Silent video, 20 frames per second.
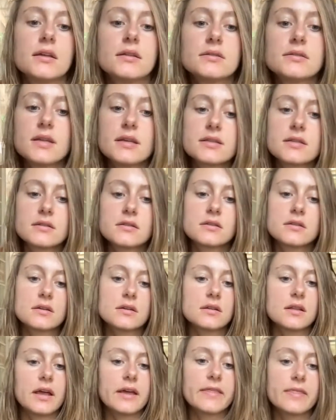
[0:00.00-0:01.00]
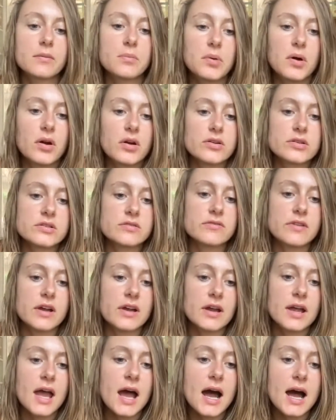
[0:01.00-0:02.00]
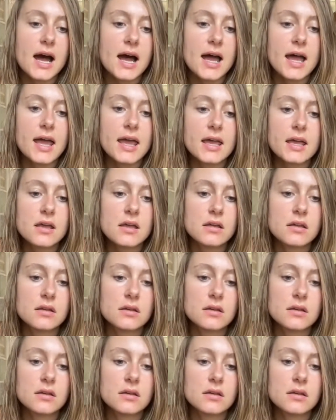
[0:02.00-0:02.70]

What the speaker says: Doesn't look like the bars are very high